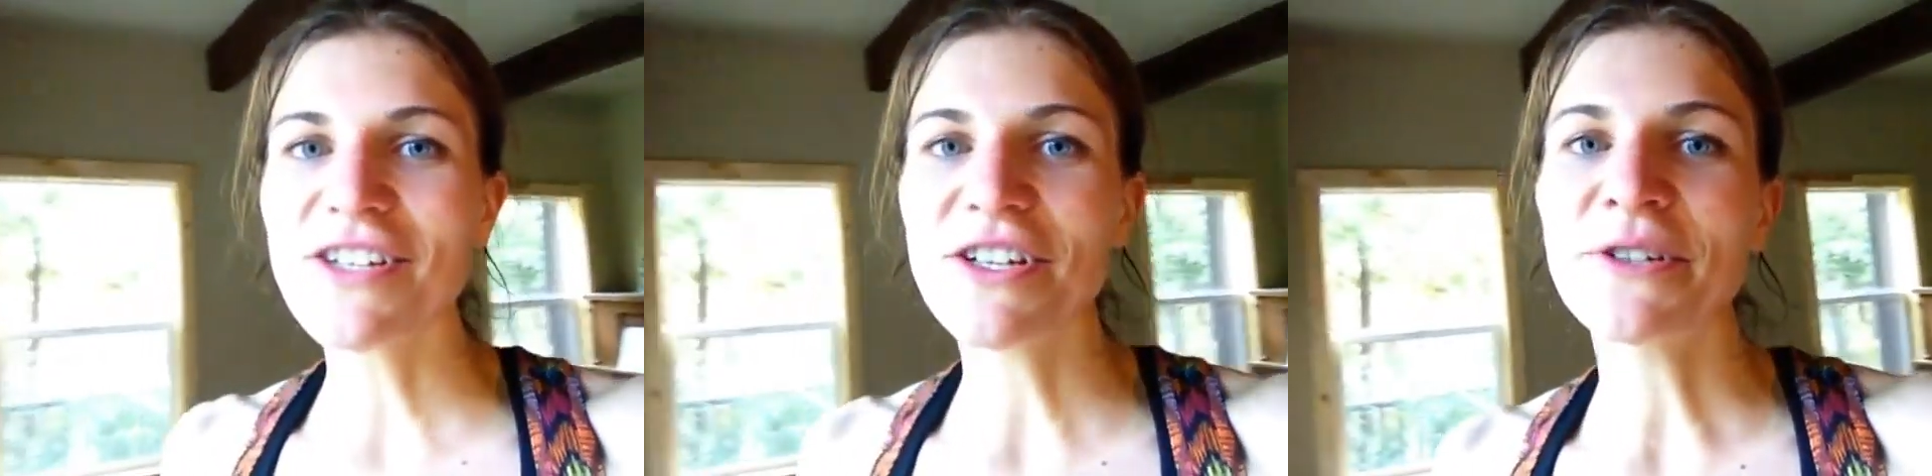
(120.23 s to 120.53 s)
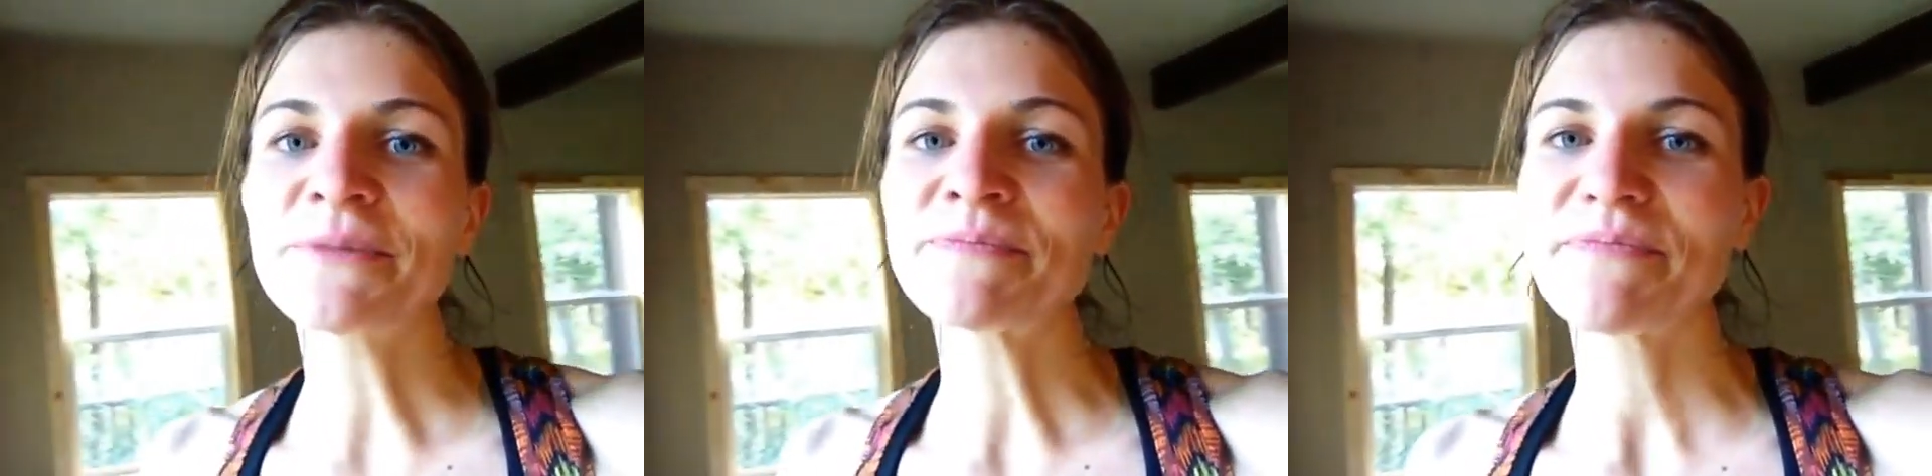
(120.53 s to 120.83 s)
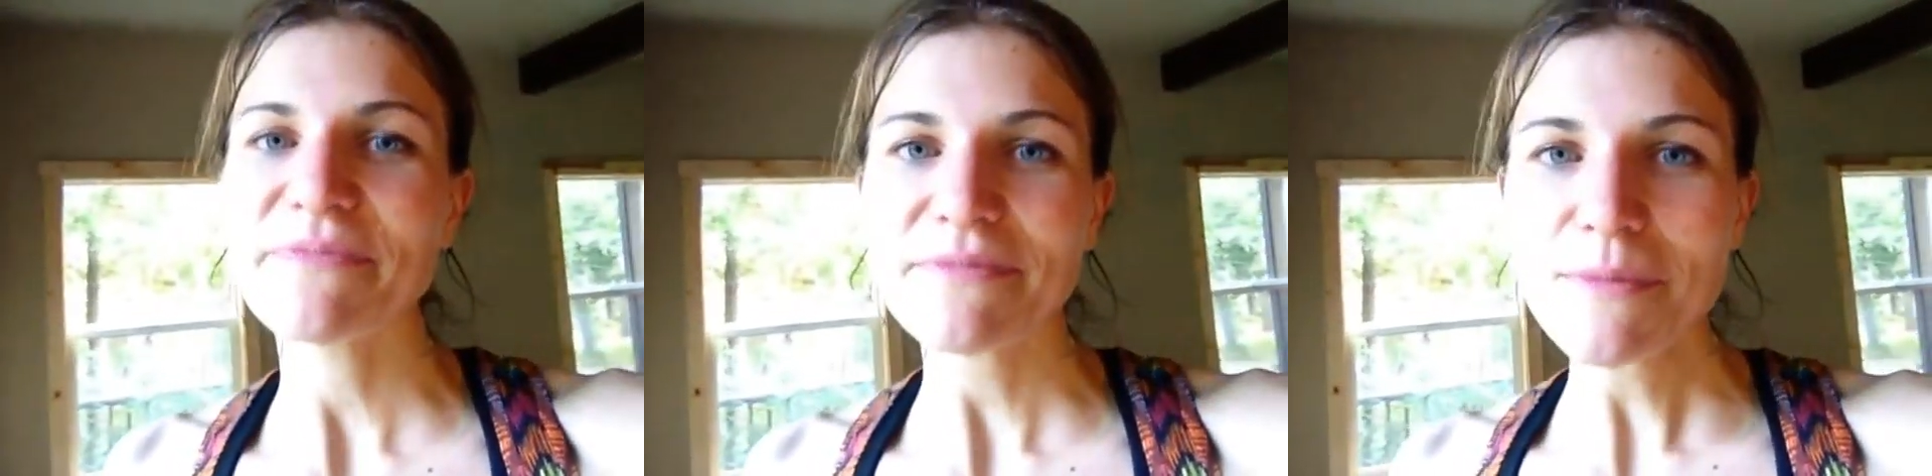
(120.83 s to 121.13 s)
do.
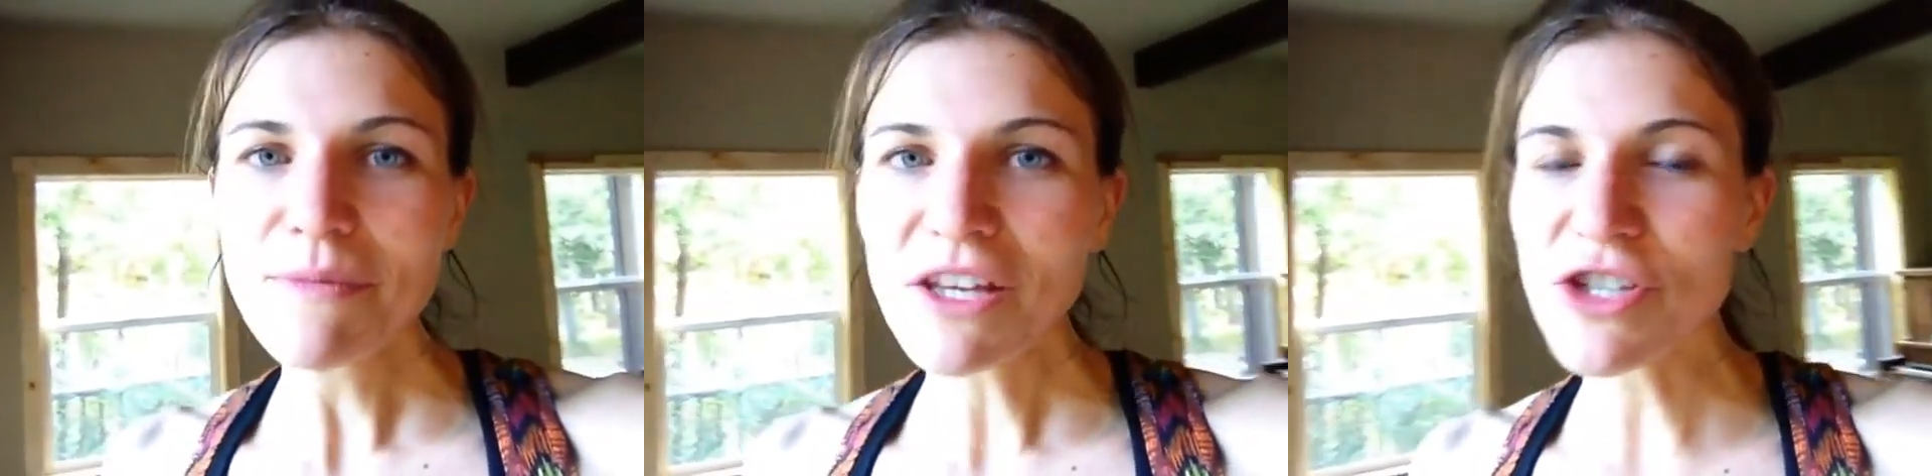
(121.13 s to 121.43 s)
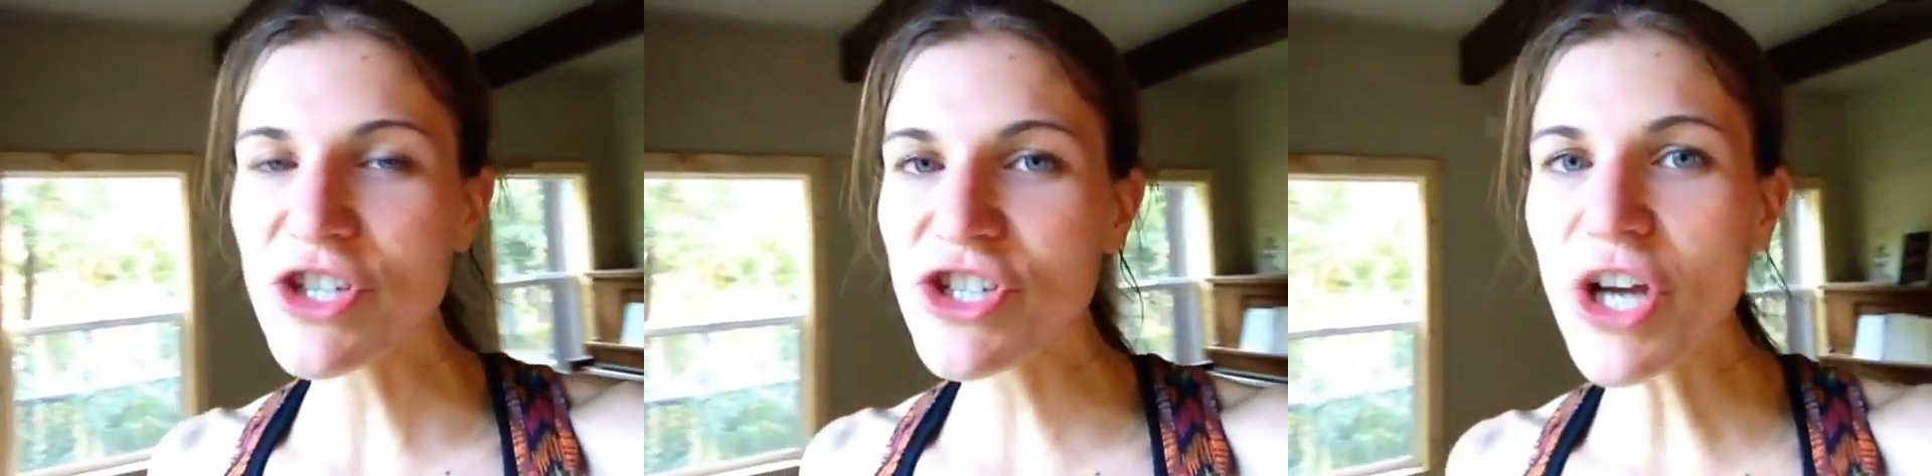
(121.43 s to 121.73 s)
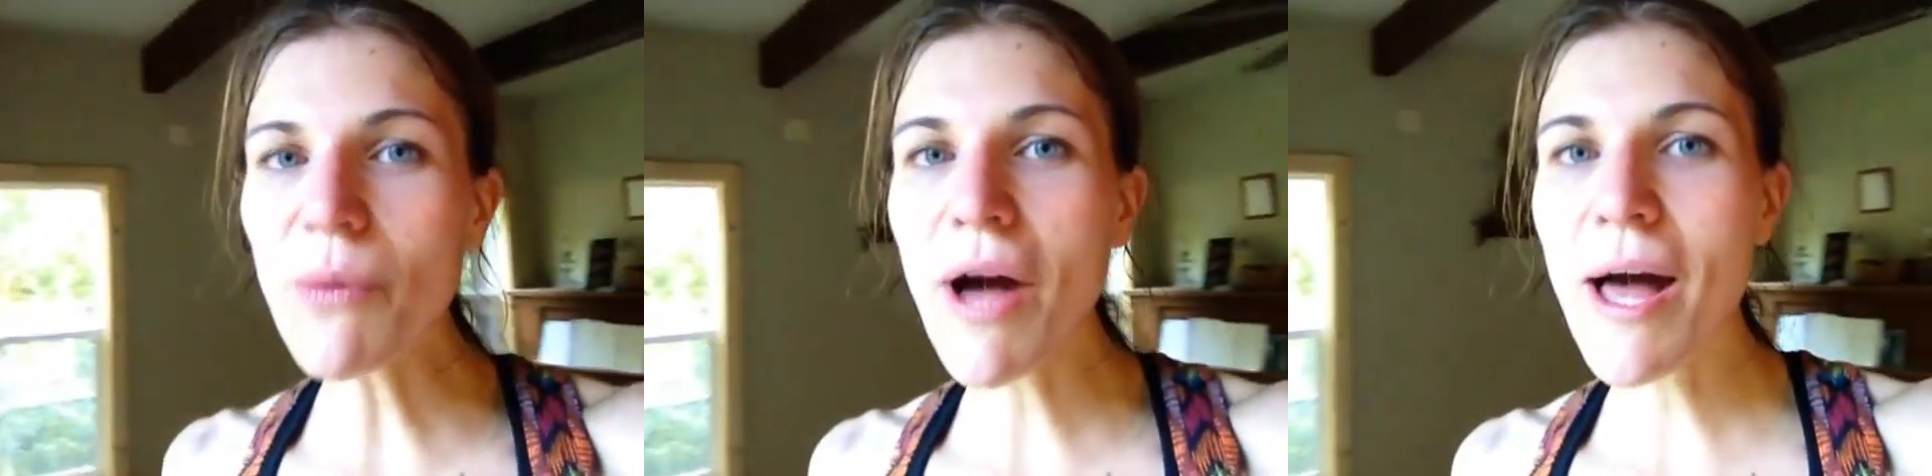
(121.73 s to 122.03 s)
Just
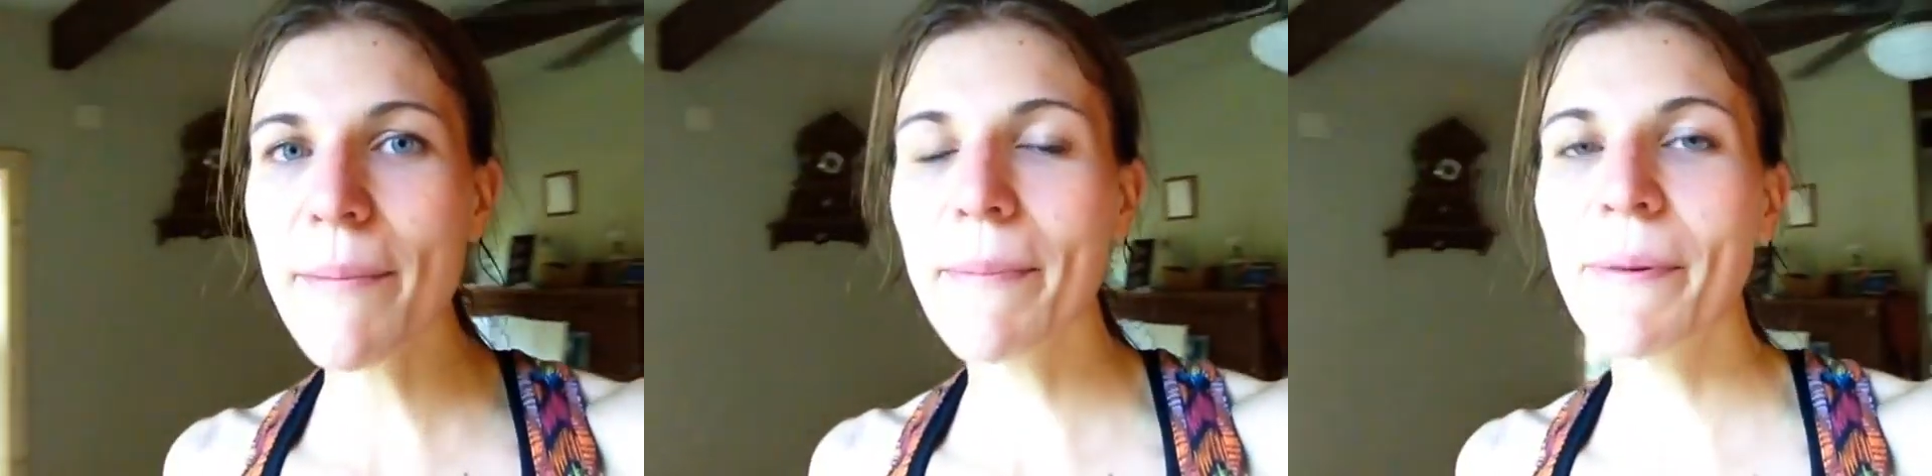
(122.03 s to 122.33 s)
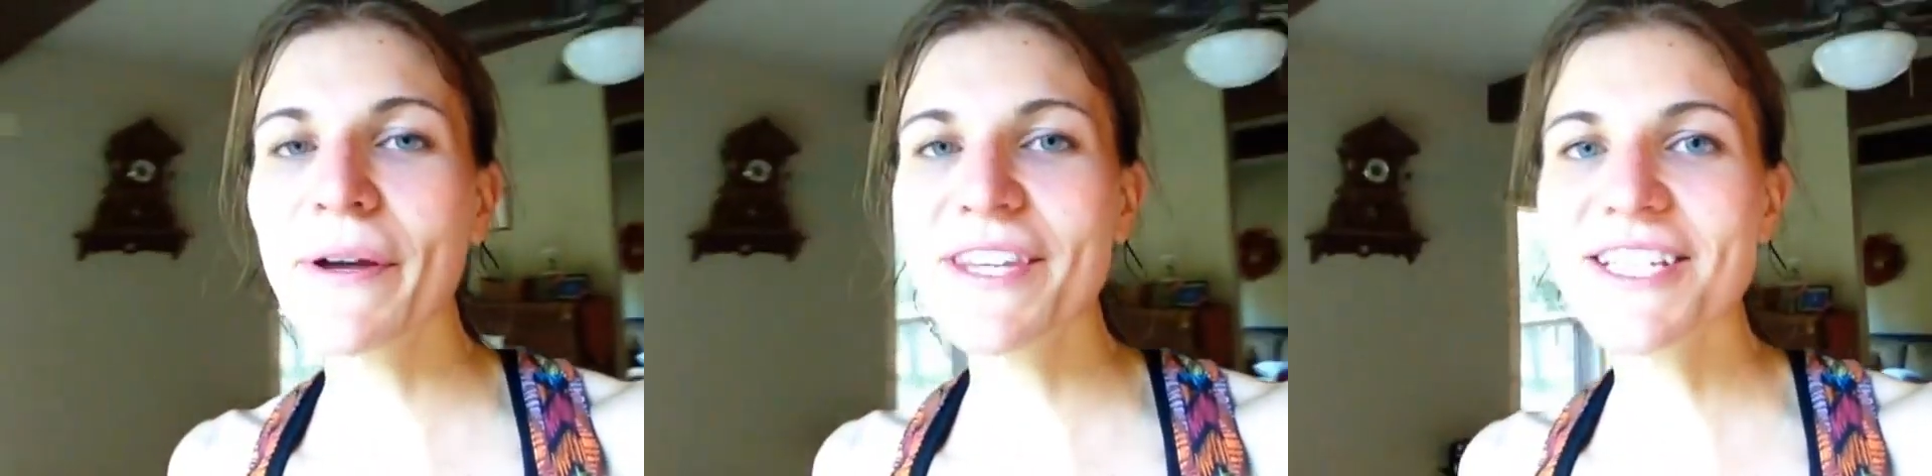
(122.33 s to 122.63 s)
show up. Put the